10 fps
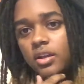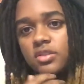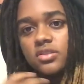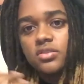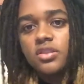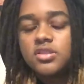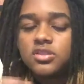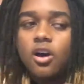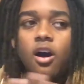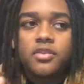and
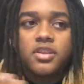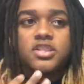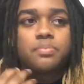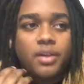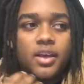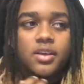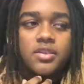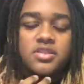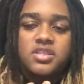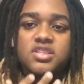it's hard to explain
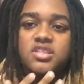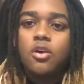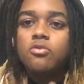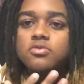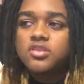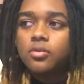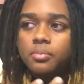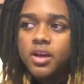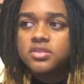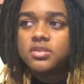cause it's just so
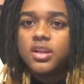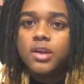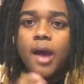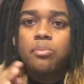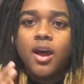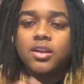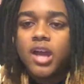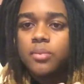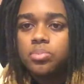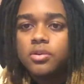much that I probably
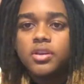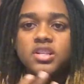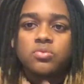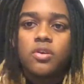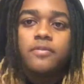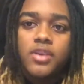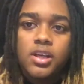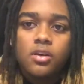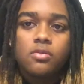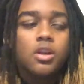can't put in this one
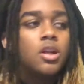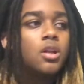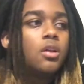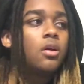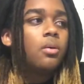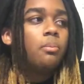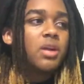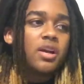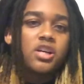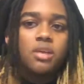video,
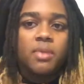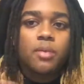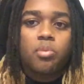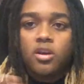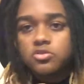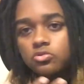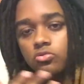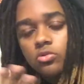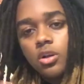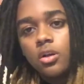but I could make a part
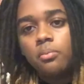2.